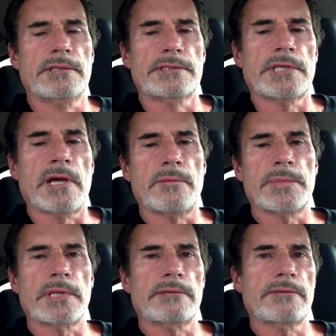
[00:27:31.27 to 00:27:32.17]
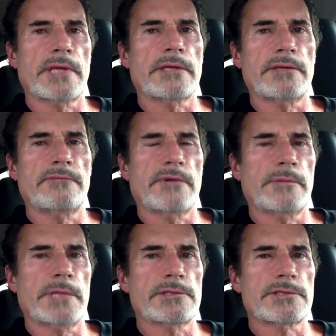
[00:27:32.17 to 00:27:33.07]
to help me. Thank you very
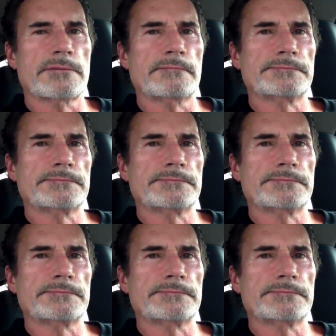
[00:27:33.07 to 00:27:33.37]
much.